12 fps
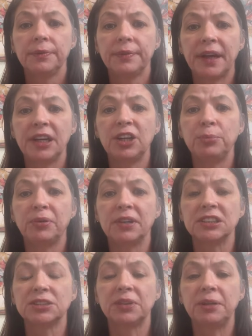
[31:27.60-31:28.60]
Thank you,
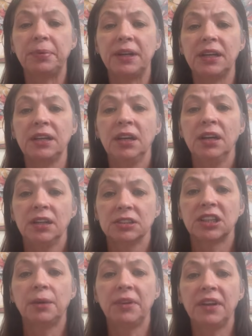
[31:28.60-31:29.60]
Pretty Sweet Pea.
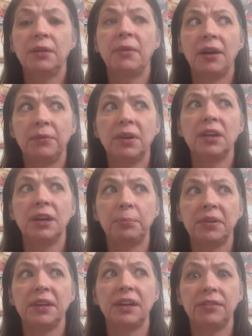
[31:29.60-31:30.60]
Some of them I really
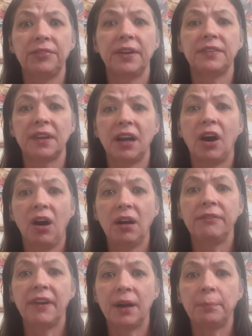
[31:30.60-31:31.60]
believe that they
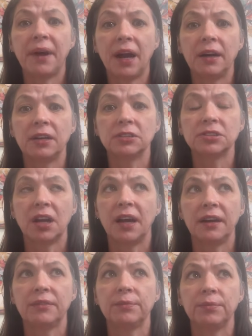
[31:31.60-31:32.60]
are vampires.
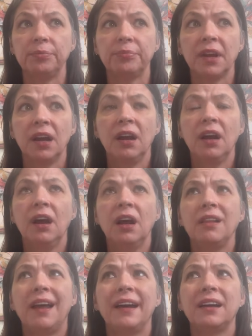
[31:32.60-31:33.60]
Like,
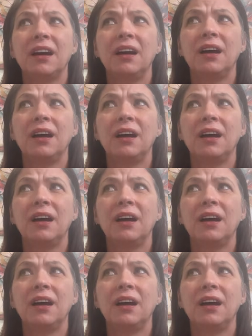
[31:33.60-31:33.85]
Like